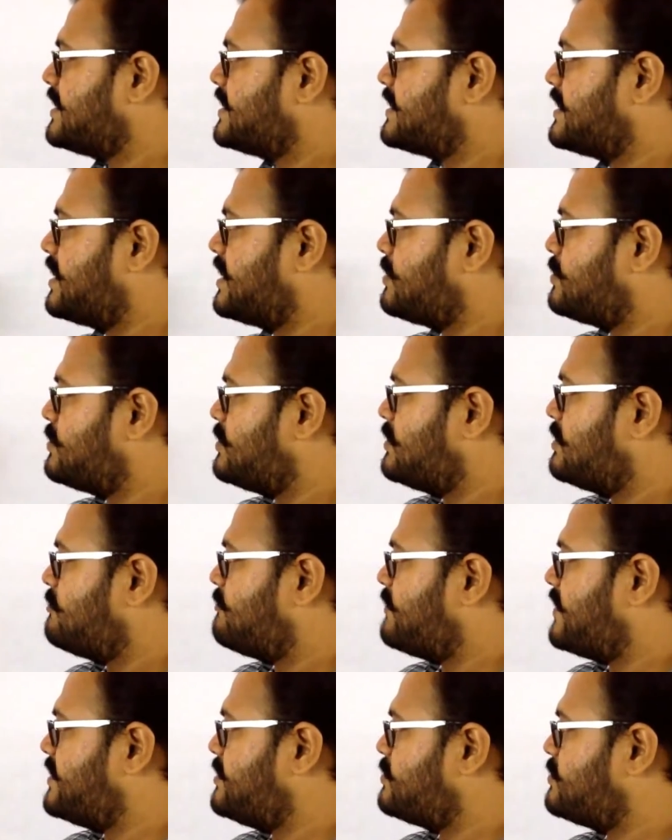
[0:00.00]
Now,
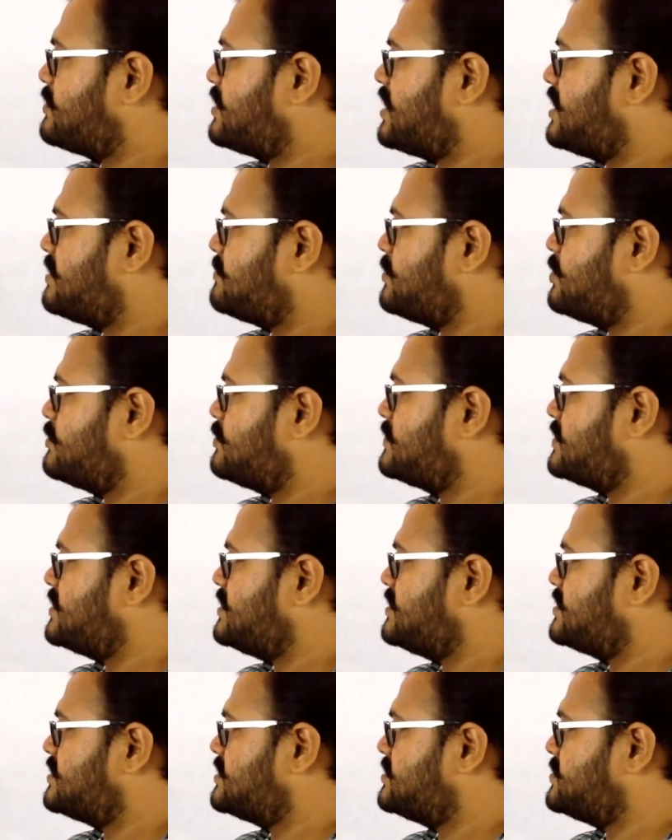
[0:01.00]
when you come over
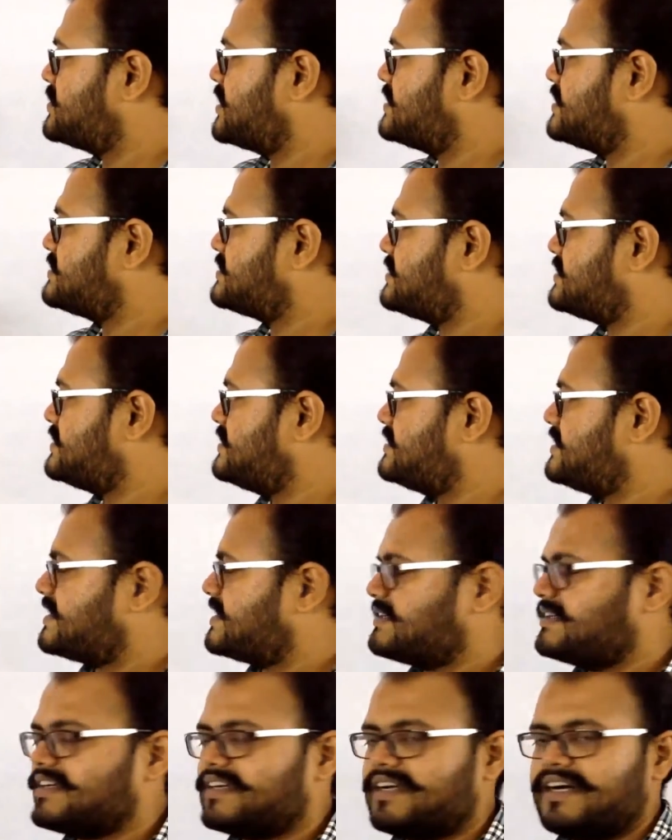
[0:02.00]
here, you can see
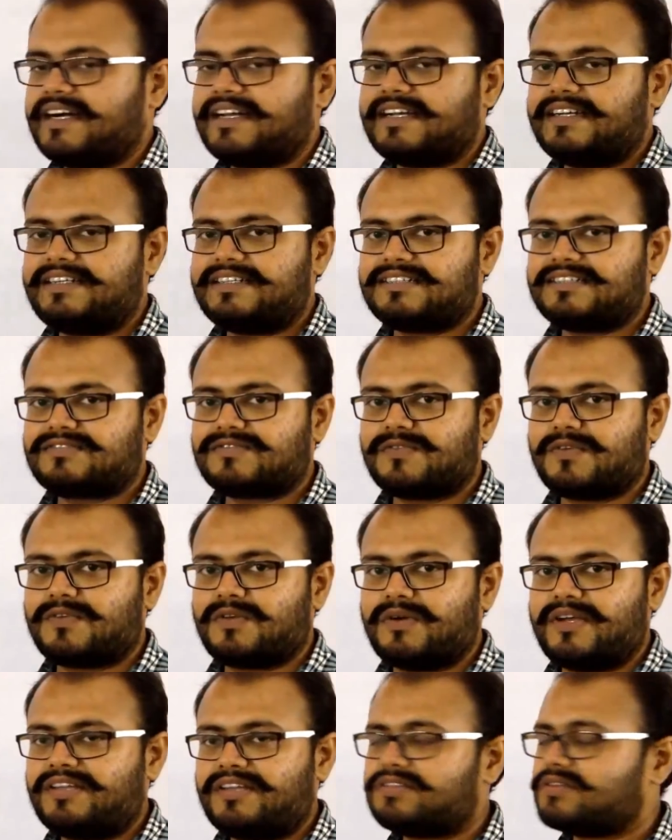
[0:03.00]
that the current is
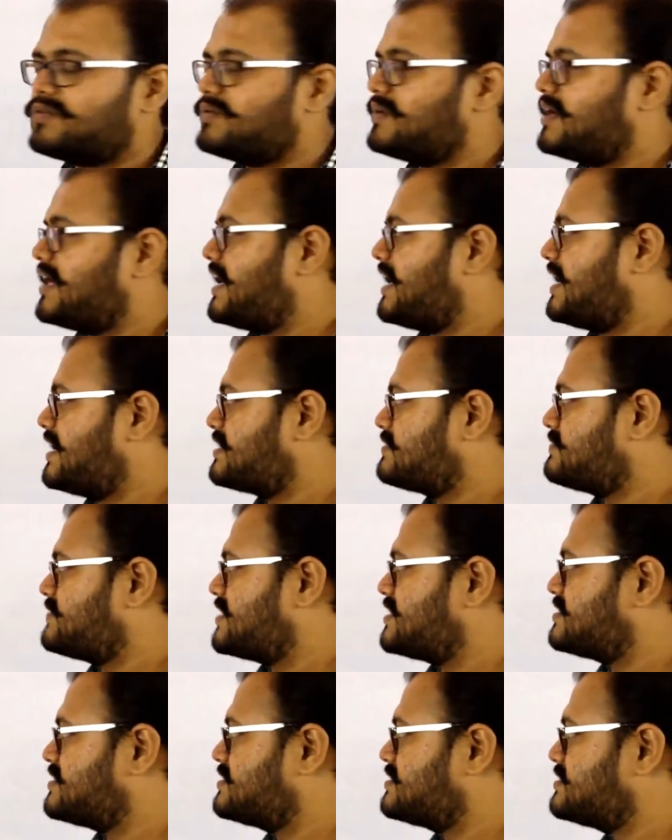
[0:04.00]
flowing through
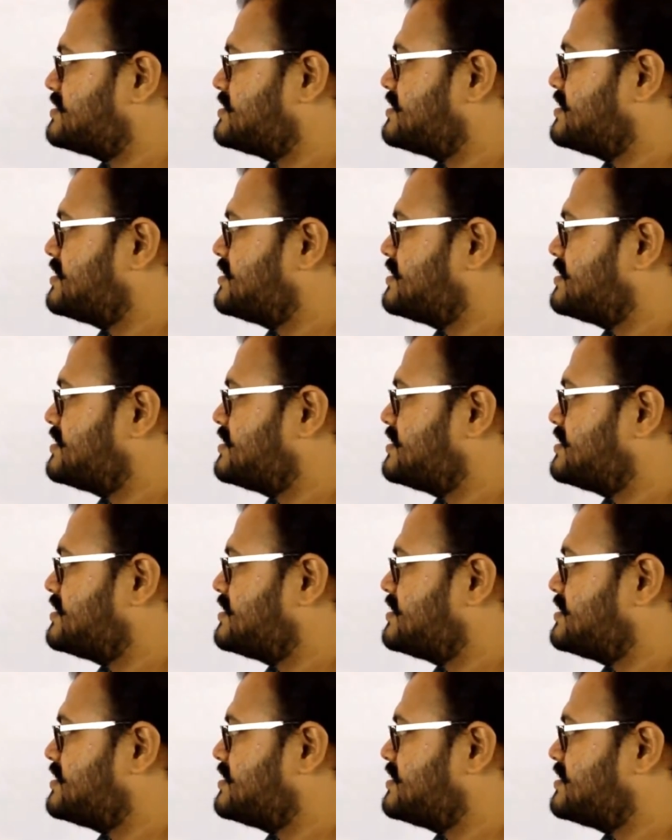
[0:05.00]
R1.